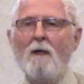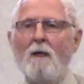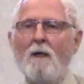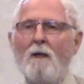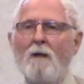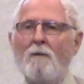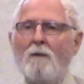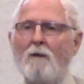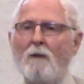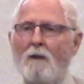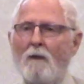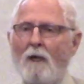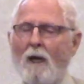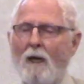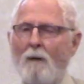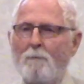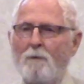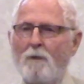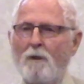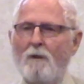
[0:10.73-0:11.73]
the
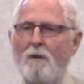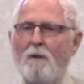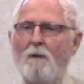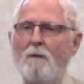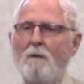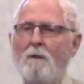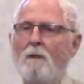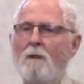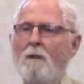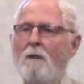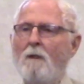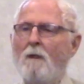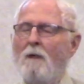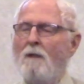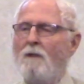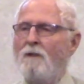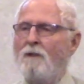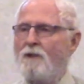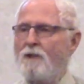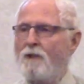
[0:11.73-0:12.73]
captain
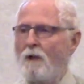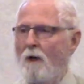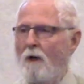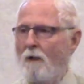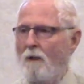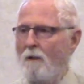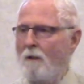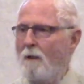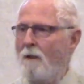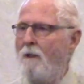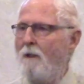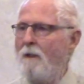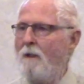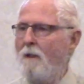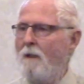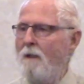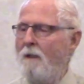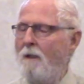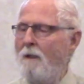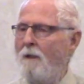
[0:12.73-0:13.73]
started
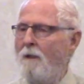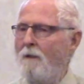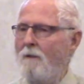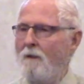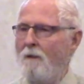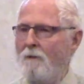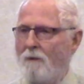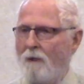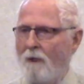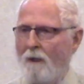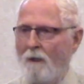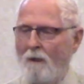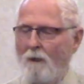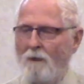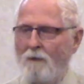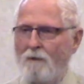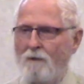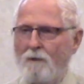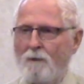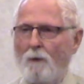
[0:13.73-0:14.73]
to tell a
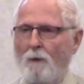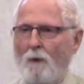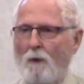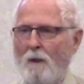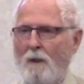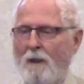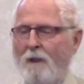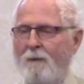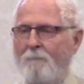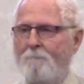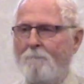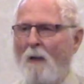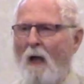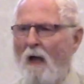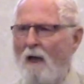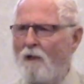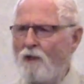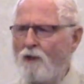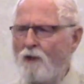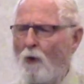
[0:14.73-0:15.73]
story,
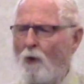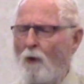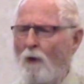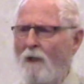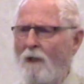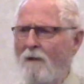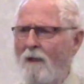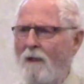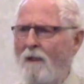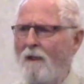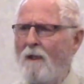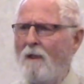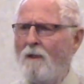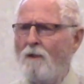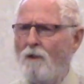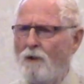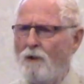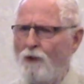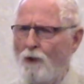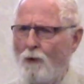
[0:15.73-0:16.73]
a story that he
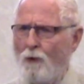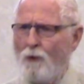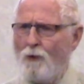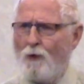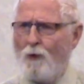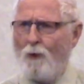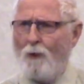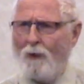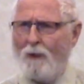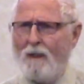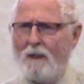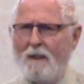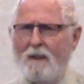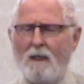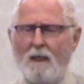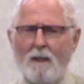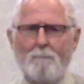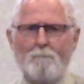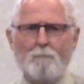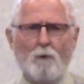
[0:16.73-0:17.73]
usually
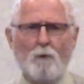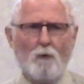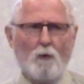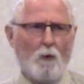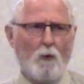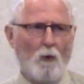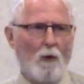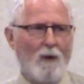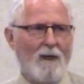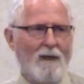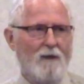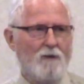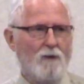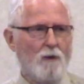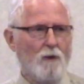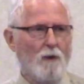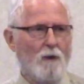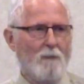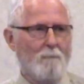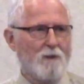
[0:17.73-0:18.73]
kept quite,
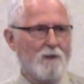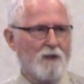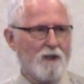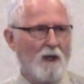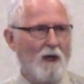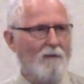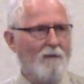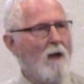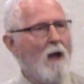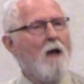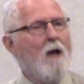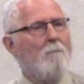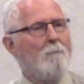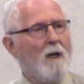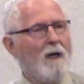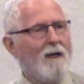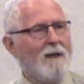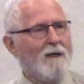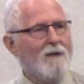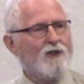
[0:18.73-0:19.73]

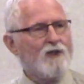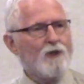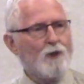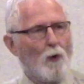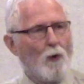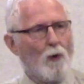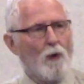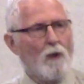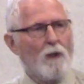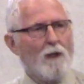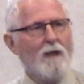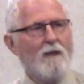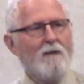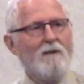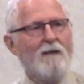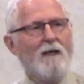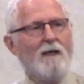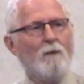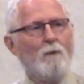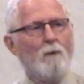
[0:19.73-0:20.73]
but a story
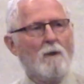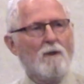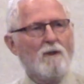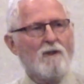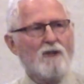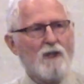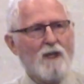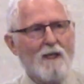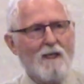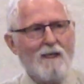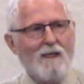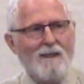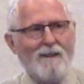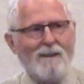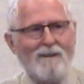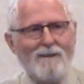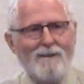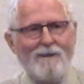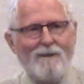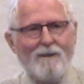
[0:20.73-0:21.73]
that was
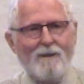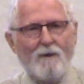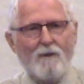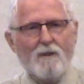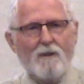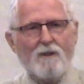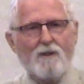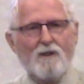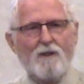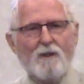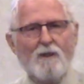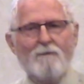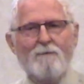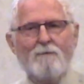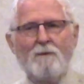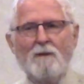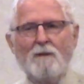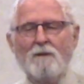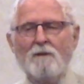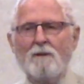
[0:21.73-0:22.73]
near the
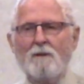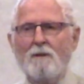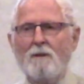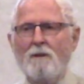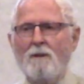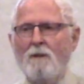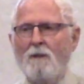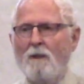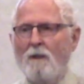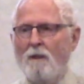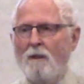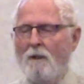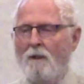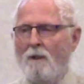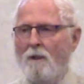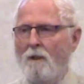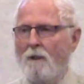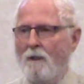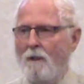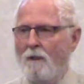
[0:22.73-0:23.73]
surface,
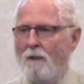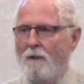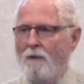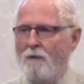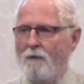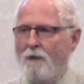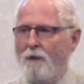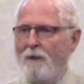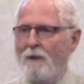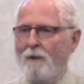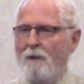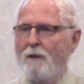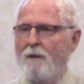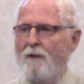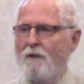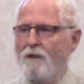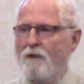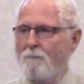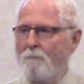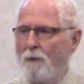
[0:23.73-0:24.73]
near his
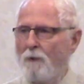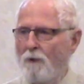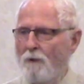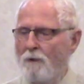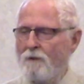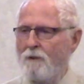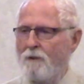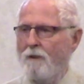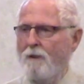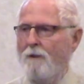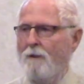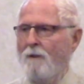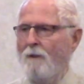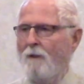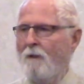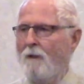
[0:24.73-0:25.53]
personal